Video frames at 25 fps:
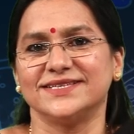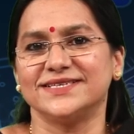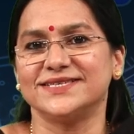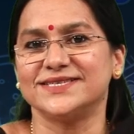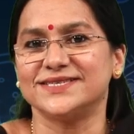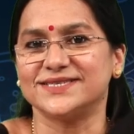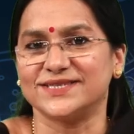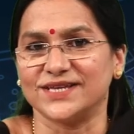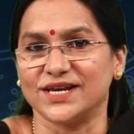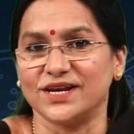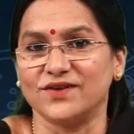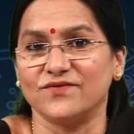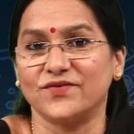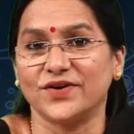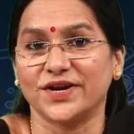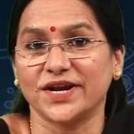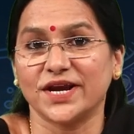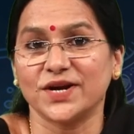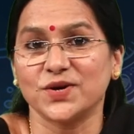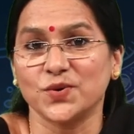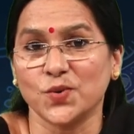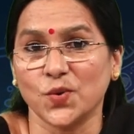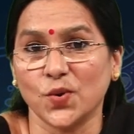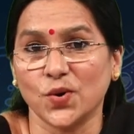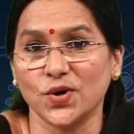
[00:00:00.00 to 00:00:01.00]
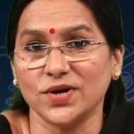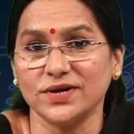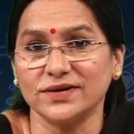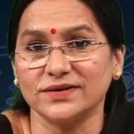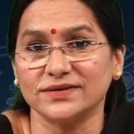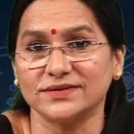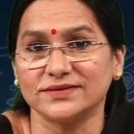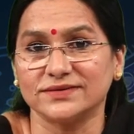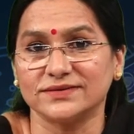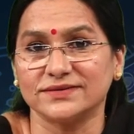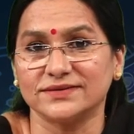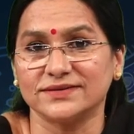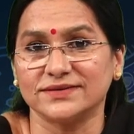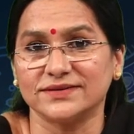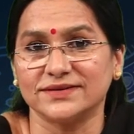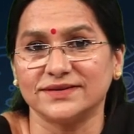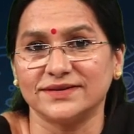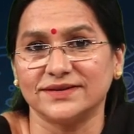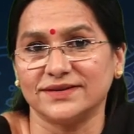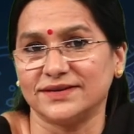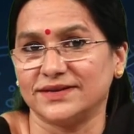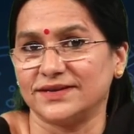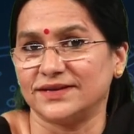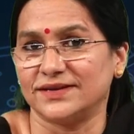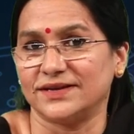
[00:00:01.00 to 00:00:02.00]
Silver and gold,
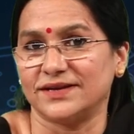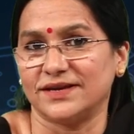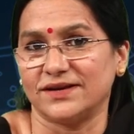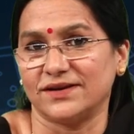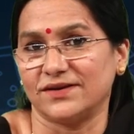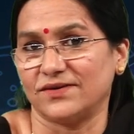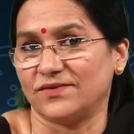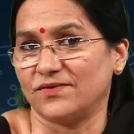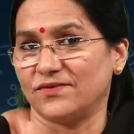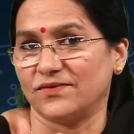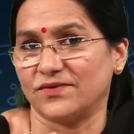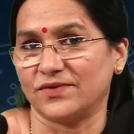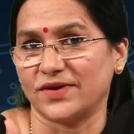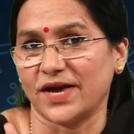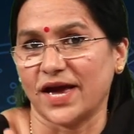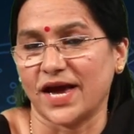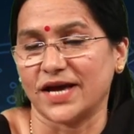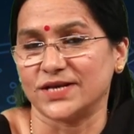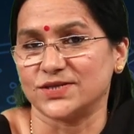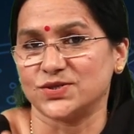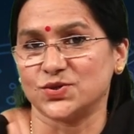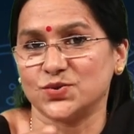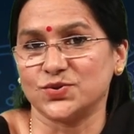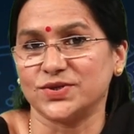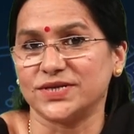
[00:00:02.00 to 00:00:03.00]
as